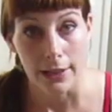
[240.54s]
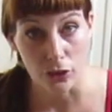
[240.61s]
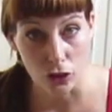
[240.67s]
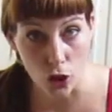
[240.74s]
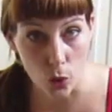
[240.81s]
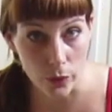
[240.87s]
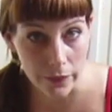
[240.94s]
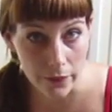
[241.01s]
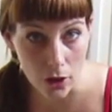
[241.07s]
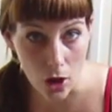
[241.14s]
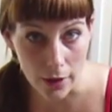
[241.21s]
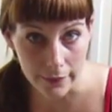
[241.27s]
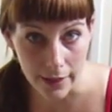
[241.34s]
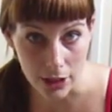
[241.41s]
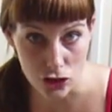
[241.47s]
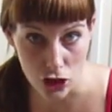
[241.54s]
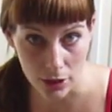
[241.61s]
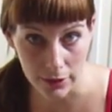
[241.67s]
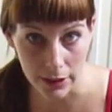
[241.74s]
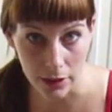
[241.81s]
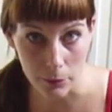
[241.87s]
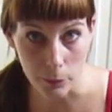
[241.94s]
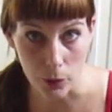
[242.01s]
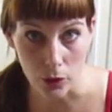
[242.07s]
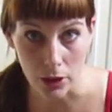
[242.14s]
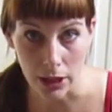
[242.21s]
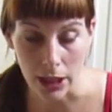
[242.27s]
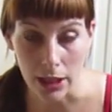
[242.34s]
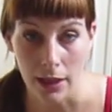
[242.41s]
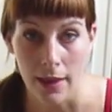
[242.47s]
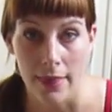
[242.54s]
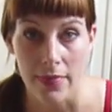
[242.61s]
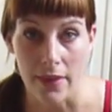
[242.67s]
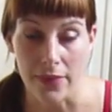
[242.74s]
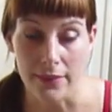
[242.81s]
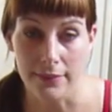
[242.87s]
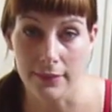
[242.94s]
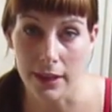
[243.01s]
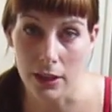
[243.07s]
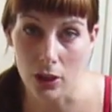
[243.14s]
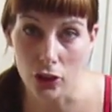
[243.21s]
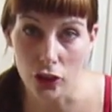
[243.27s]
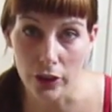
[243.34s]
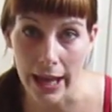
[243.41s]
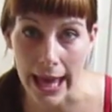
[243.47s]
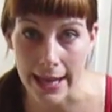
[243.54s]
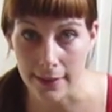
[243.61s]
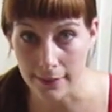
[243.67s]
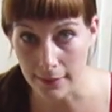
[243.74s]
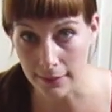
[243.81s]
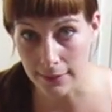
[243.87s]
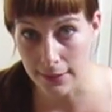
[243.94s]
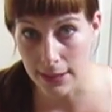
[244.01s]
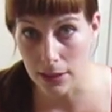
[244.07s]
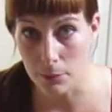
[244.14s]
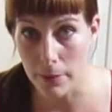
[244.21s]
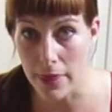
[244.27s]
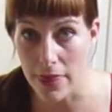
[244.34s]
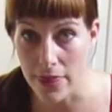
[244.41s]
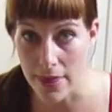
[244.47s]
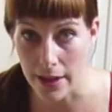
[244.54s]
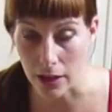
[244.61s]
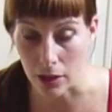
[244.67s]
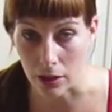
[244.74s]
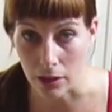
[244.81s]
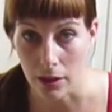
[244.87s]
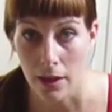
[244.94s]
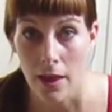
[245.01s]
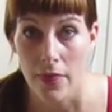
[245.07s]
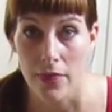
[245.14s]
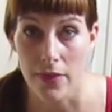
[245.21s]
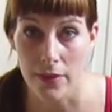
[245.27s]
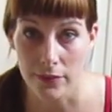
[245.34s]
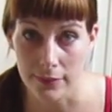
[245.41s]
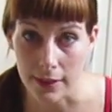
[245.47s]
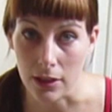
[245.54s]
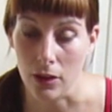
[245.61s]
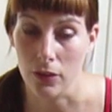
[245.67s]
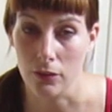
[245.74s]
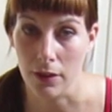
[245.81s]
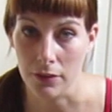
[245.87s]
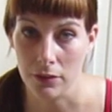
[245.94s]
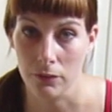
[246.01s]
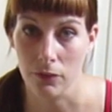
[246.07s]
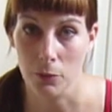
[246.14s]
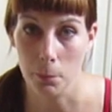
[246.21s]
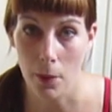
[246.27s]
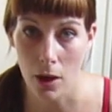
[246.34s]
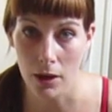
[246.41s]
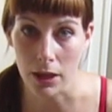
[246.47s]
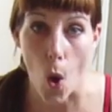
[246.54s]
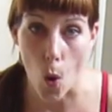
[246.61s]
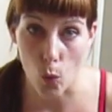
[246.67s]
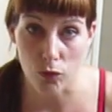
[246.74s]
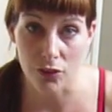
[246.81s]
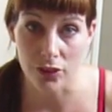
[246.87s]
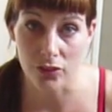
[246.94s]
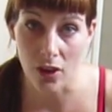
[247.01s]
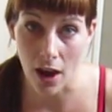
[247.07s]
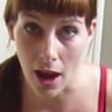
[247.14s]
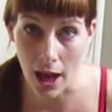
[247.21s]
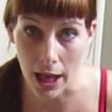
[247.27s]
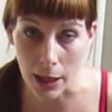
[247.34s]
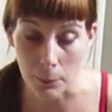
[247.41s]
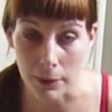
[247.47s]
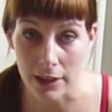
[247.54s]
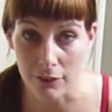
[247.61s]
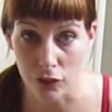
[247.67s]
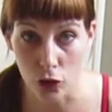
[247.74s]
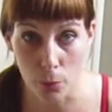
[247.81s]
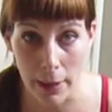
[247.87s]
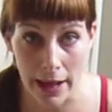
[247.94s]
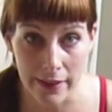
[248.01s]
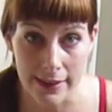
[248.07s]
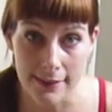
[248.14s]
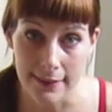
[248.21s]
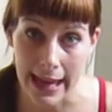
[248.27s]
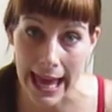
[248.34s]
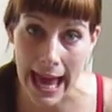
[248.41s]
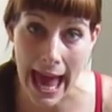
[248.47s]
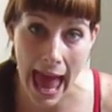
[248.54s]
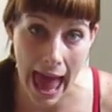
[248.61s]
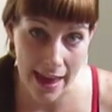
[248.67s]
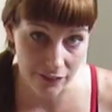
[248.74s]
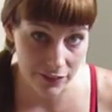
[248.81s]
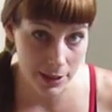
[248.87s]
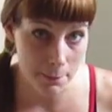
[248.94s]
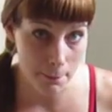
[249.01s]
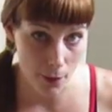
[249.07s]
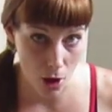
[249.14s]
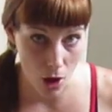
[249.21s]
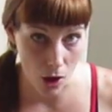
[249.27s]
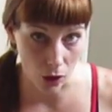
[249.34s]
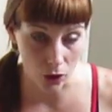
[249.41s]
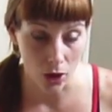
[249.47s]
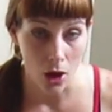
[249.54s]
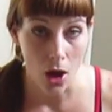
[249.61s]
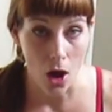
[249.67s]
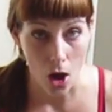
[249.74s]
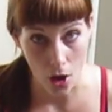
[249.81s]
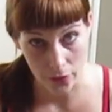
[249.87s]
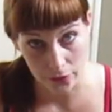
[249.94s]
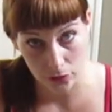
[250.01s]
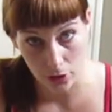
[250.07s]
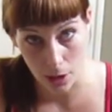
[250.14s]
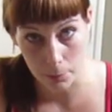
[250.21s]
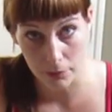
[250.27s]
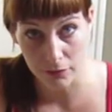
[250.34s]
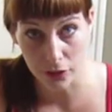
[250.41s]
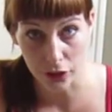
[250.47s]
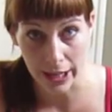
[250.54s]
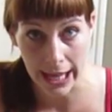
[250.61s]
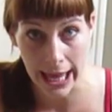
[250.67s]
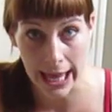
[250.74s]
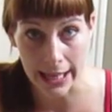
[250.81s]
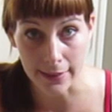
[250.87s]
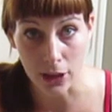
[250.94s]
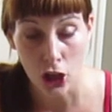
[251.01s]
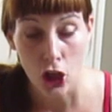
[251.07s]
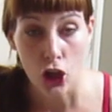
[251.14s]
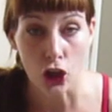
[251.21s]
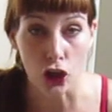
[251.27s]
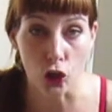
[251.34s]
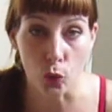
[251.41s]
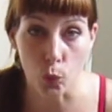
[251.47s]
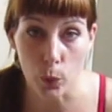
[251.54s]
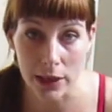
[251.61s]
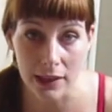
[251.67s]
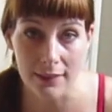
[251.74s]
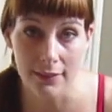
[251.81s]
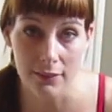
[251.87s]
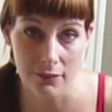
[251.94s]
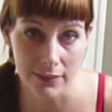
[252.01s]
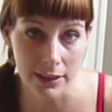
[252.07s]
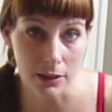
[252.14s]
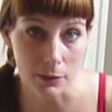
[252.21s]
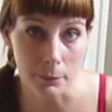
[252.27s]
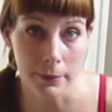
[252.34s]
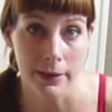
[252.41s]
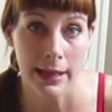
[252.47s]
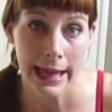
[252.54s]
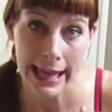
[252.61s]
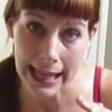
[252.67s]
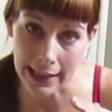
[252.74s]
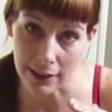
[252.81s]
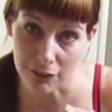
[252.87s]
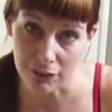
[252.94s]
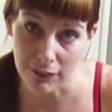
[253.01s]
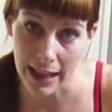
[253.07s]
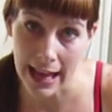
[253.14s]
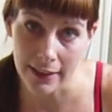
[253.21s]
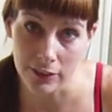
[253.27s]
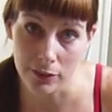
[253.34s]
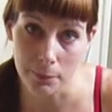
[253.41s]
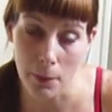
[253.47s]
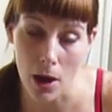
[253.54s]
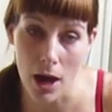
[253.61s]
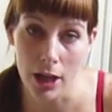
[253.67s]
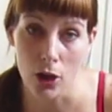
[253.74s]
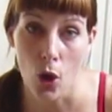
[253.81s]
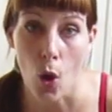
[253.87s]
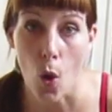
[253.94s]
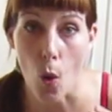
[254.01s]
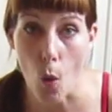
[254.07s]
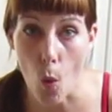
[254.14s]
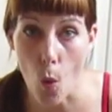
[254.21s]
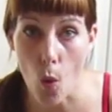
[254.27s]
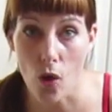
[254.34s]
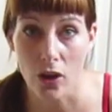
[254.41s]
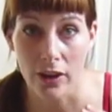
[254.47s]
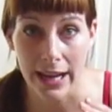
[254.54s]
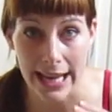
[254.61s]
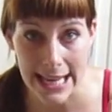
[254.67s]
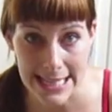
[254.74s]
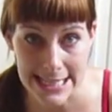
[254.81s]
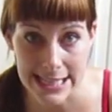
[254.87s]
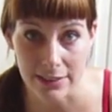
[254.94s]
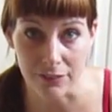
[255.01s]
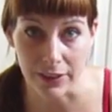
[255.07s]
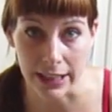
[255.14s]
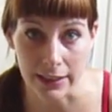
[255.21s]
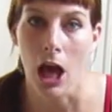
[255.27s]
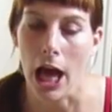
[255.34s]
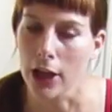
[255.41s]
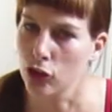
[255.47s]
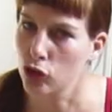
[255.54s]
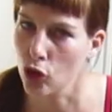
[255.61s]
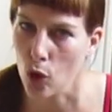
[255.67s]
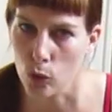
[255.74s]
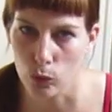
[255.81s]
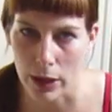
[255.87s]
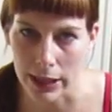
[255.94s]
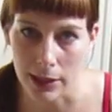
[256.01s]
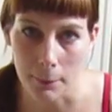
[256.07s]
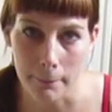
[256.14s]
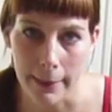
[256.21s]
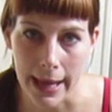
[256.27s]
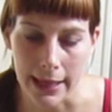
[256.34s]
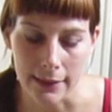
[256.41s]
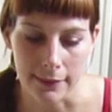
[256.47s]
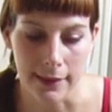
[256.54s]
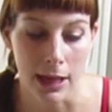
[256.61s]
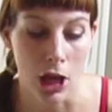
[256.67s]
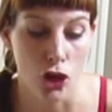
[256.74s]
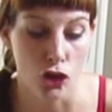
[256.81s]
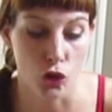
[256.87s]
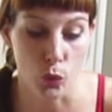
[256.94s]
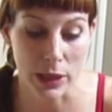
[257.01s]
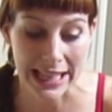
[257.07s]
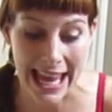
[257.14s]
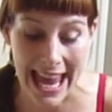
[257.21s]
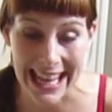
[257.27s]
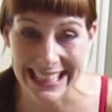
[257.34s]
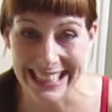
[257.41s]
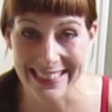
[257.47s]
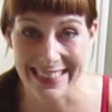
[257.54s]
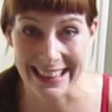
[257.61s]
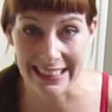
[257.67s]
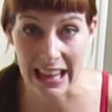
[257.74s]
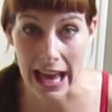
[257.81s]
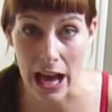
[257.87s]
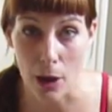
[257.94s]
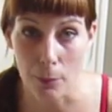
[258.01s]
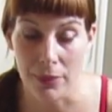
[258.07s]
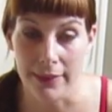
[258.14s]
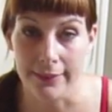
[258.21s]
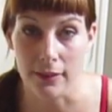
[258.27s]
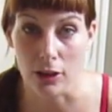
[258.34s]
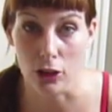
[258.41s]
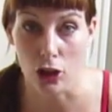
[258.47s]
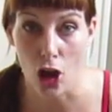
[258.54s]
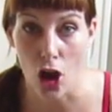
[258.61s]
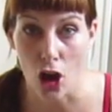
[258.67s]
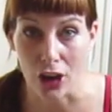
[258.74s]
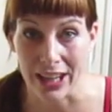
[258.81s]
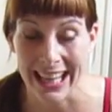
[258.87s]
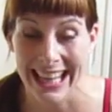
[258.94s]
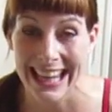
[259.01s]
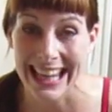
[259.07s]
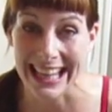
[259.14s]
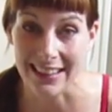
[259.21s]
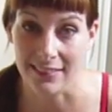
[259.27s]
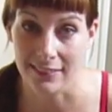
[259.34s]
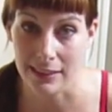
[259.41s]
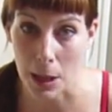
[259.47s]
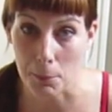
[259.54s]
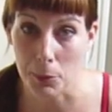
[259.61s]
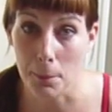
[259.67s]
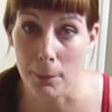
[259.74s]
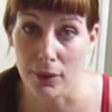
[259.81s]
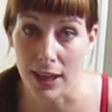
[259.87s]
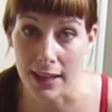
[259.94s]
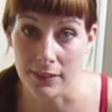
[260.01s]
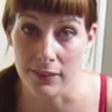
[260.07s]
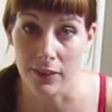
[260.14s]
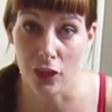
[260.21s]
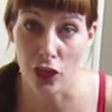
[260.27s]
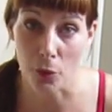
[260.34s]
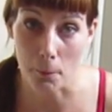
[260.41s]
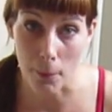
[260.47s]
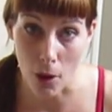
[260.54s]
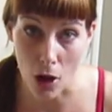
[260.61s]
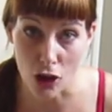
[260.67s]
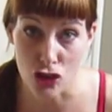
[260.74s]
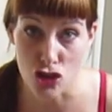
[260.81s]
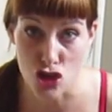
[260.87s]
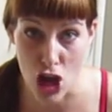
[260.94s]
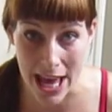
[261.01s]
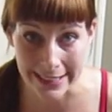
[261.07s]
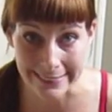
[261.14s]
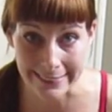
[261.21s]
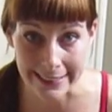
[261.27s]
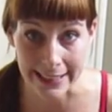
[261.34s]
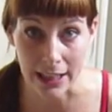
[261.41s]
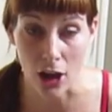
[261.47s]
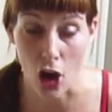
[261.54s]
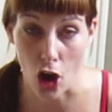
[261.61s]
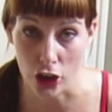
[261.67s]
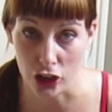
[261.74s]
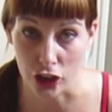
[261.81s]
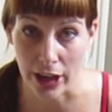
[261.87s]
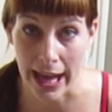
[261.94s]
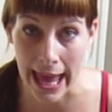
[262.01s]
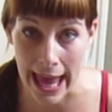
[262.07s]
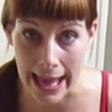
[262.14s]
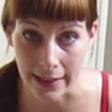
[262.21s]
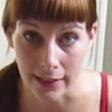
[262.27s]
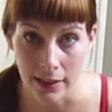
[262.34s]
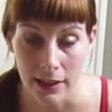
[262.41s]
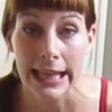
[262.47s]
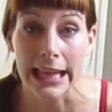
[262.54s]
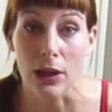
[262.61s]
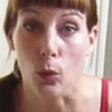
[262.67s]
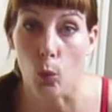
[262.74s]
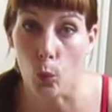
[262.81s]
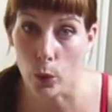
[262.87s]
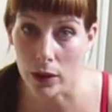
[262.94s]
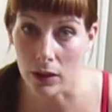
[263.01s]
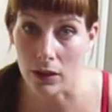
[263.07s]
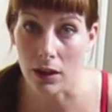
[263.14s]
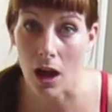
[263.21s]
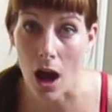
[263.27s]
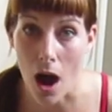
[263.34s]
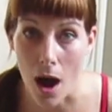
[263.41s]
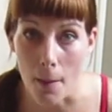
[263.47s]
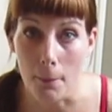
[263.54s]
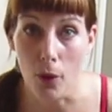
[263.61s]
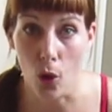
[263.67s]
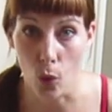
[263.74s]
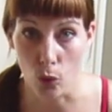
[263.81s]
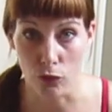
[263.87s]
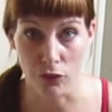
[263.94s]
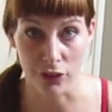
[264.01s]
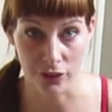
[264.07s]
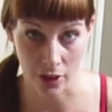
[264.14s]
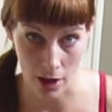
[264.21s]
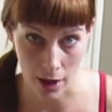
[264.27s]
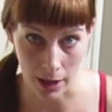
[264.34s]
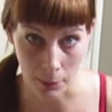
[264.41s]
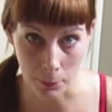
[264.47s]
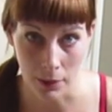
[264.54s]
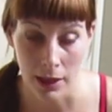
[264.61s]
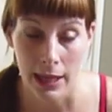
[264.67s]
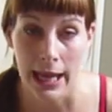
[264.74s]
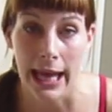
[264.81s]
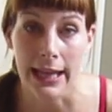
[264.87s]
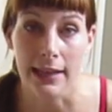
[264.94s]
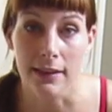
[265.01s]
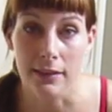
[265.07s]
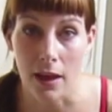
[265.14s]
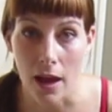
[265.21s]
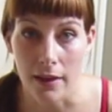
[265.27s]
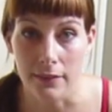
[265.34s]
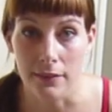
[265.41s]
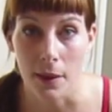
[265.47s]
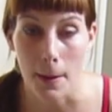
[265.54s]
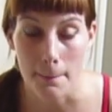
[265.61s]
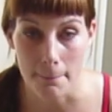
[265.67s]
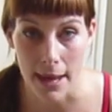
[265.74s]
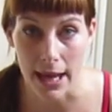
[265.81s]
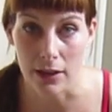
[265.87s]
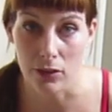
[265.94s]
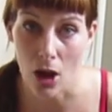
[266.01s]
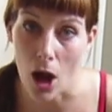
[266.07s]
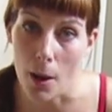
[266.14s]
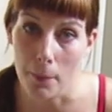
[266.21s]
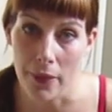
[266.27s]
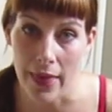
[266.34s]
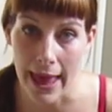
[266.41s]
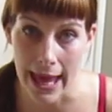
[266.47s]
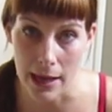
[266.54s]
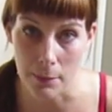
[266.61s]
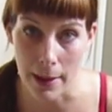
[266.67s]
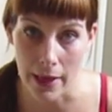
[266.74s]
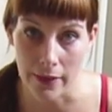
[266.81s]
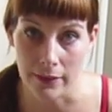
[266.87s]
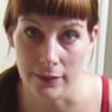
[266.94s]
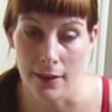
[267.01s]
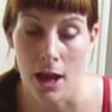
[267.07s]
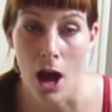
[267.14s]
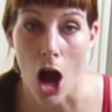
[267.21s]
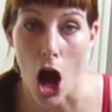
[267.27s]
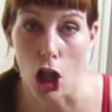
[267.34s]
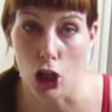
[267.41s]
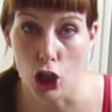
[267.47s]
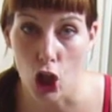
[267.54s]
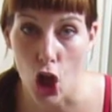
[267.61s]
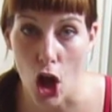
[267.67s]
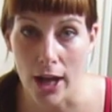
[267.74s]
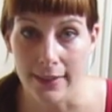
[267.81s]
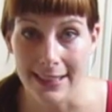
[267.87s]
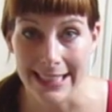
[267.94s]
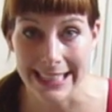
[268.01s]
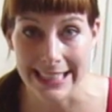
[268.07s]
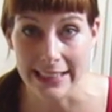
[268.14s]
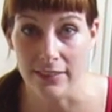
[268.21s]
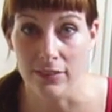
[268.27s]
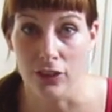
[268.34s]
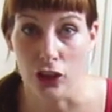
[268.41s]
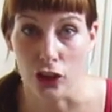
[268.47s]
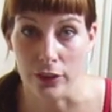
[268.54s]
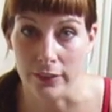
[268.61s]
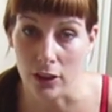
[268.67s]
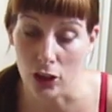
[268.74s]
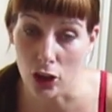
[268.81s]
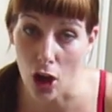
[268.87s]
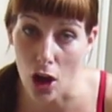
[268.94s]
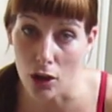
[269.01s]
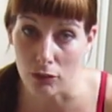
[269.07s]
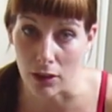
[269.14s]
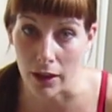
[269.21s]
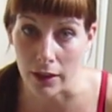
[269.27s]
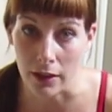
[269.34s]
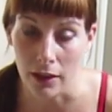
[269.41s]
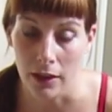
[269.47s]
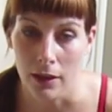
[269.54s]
It's known in the contact juggling community that the skin on your head is a little bit thicker than the skin on the rest of your body. Over time, if you balance a heavy ball on the top of your head, you will develop a flat spot or a divot. I don't recommend doing anything to help this along except placing the ball gently on your head. It will come over time, and it does make top of the head balance a lot easier in the long run.